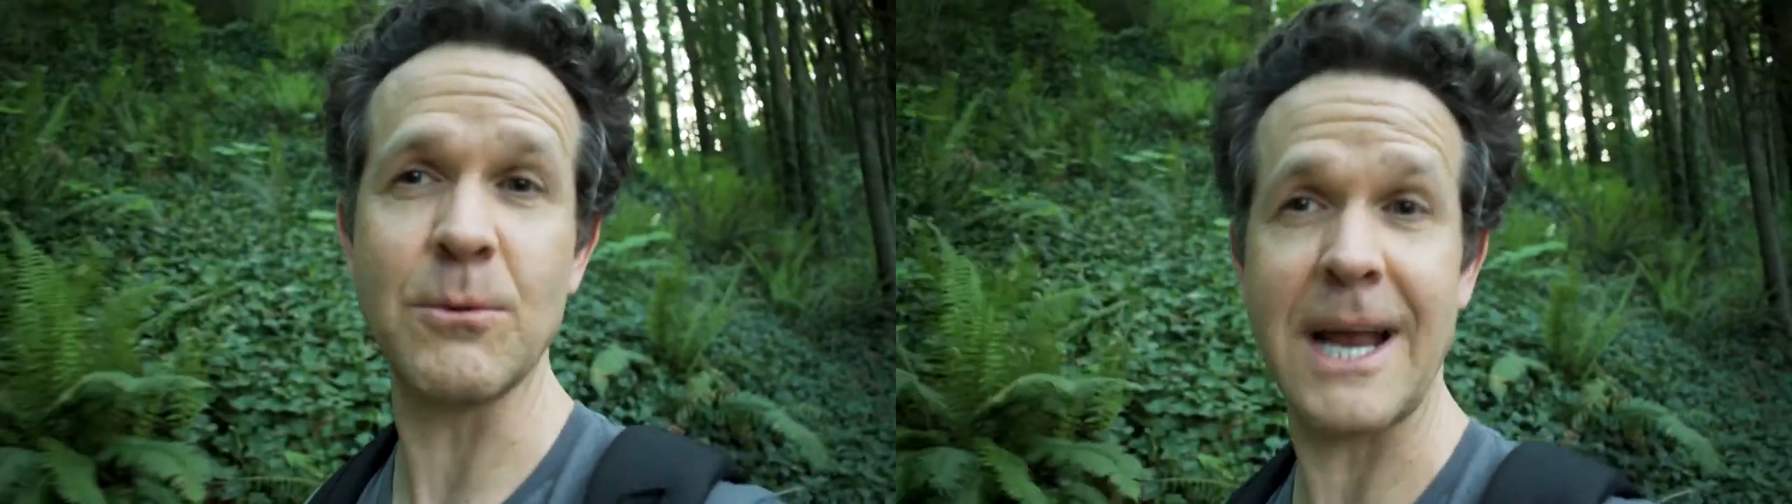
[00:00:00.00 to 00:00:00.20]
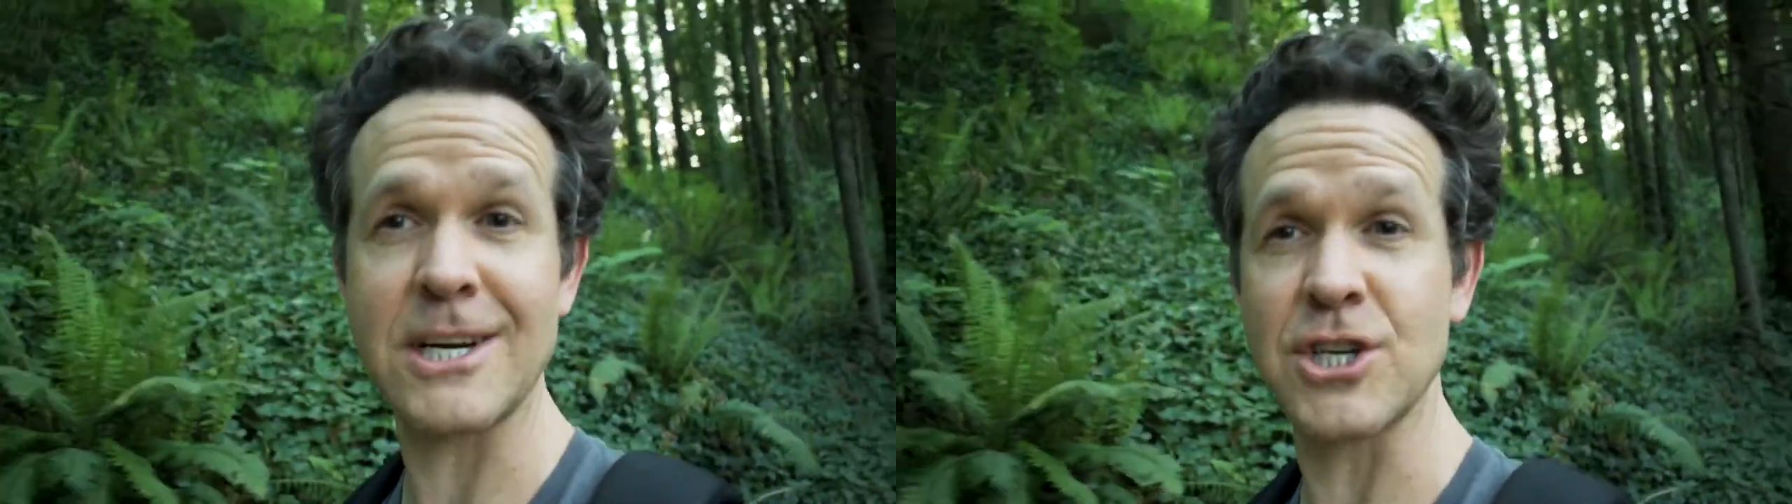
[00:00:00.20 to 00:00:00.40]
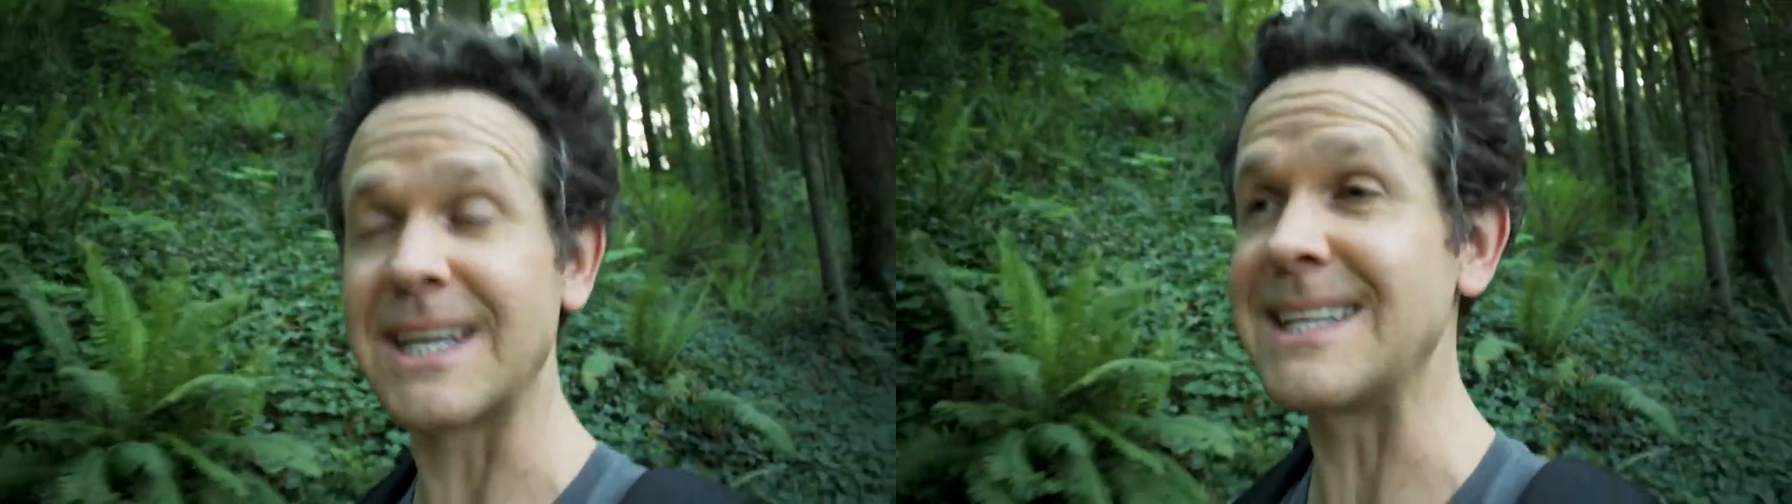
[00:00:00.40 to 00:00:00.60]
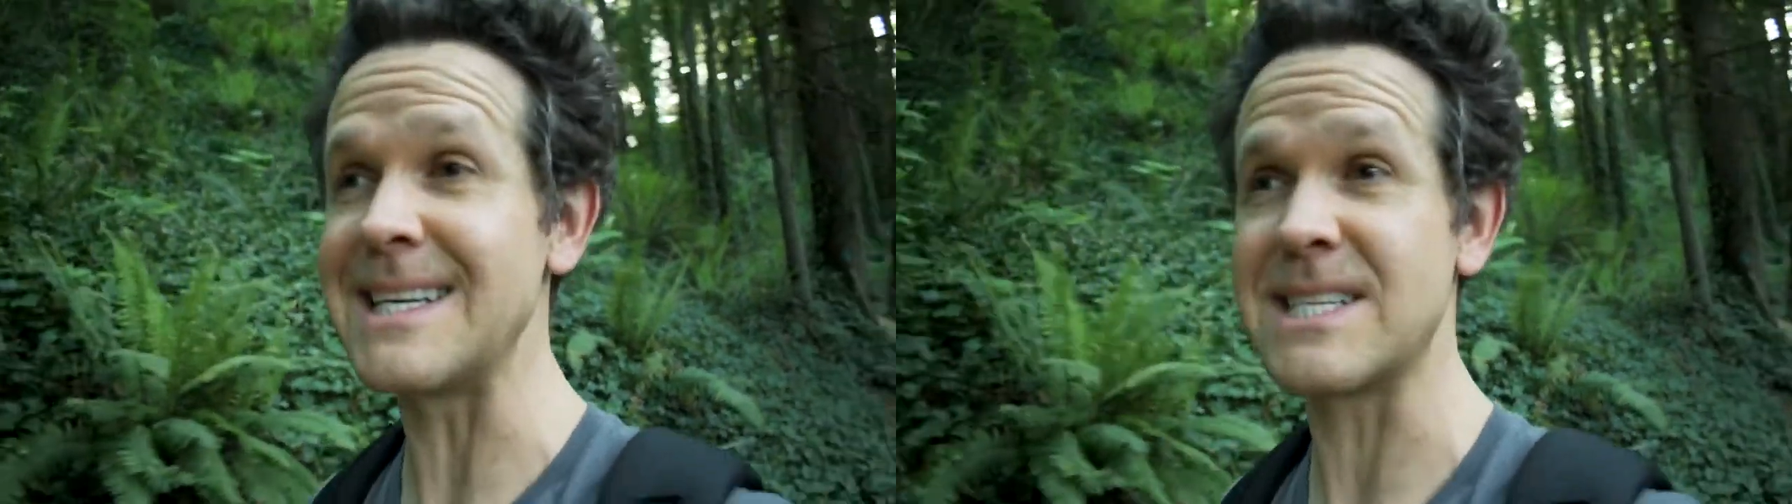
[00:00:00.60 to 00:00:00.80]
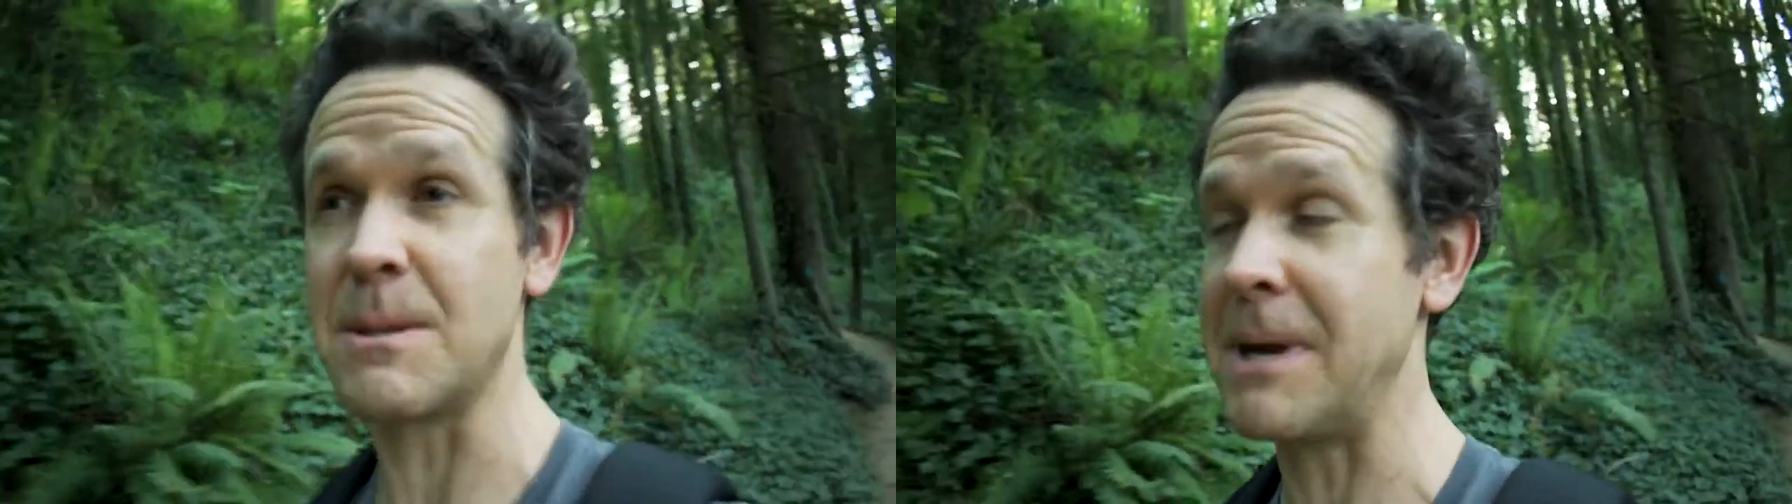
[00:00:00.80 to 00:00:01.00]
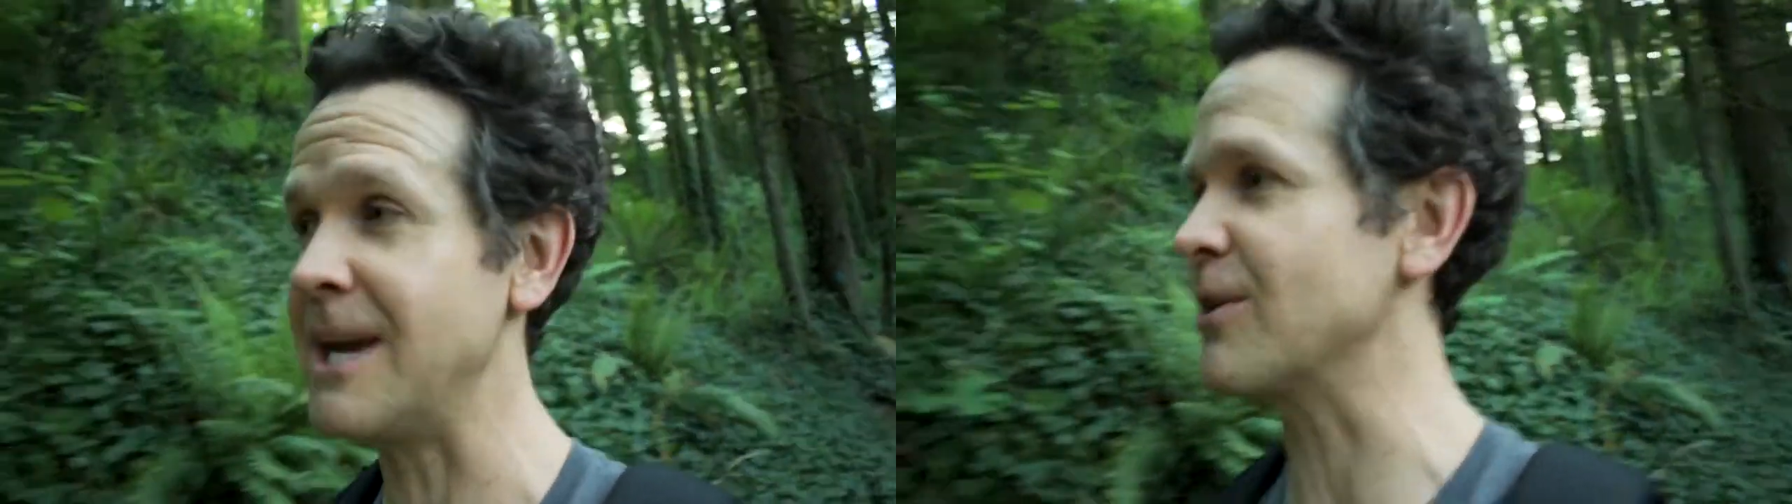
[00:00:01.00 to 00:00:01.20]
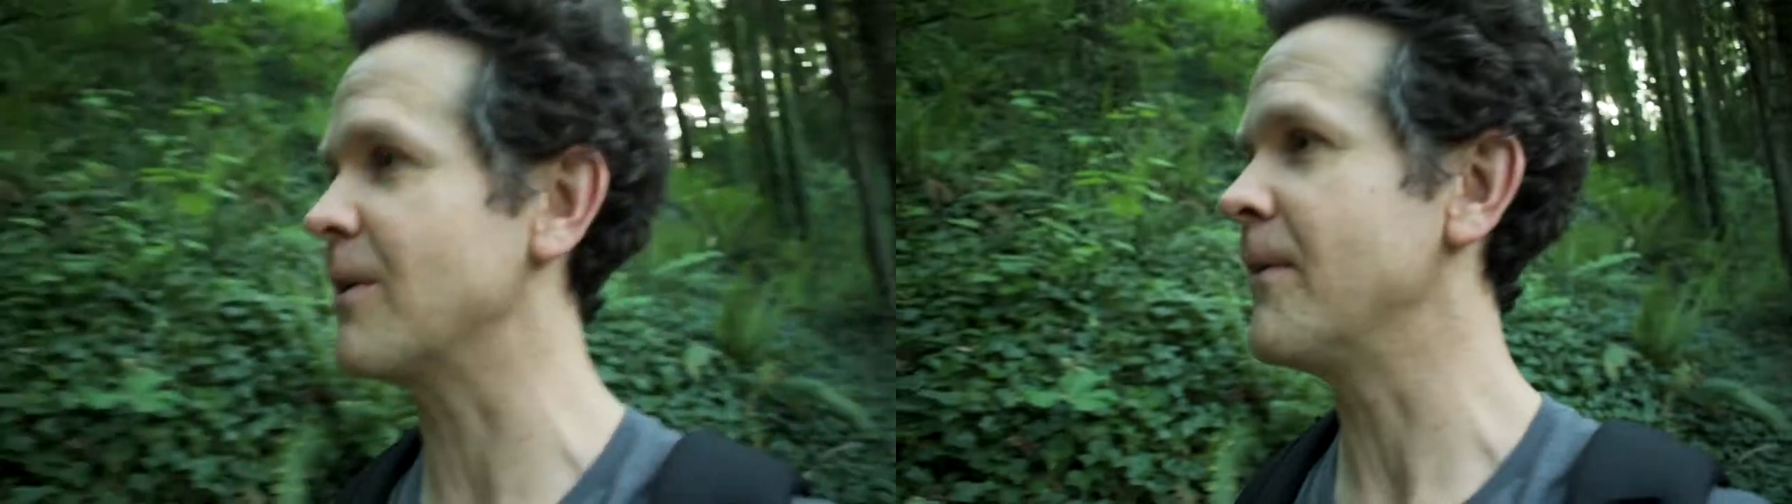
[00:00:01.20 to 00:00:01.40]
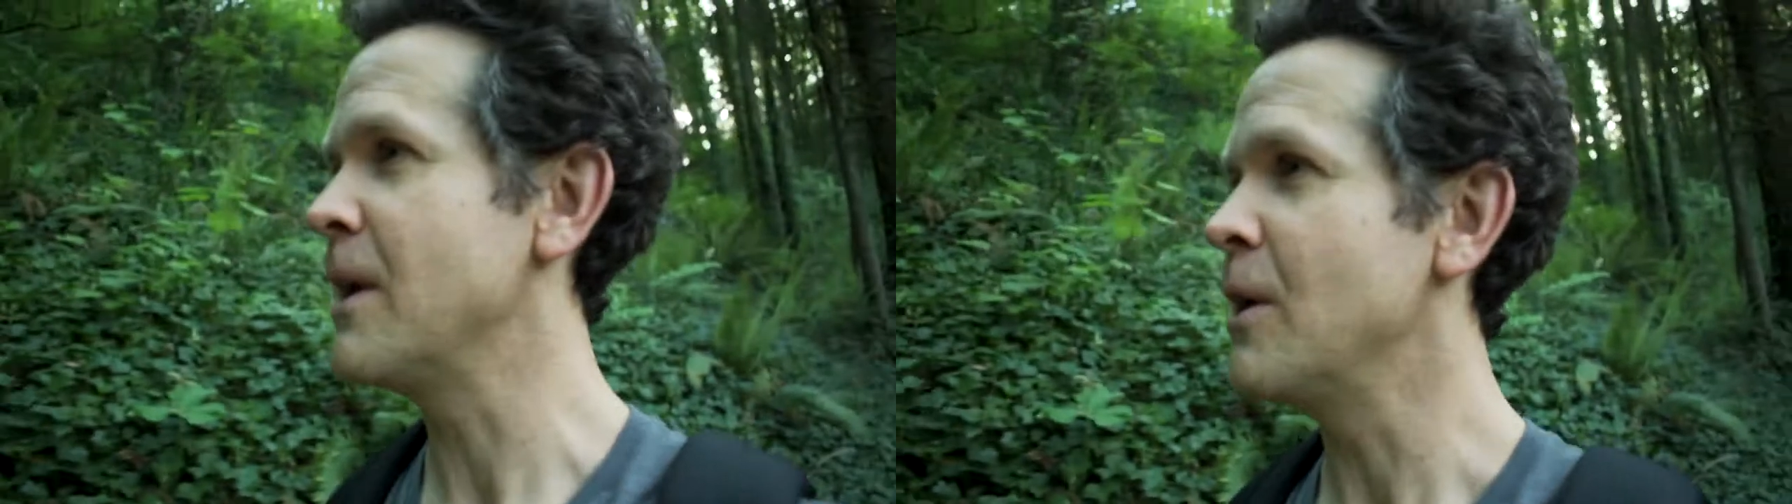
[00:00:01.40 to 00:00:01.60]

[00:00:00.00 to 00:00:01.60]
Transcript: it would actually disappear,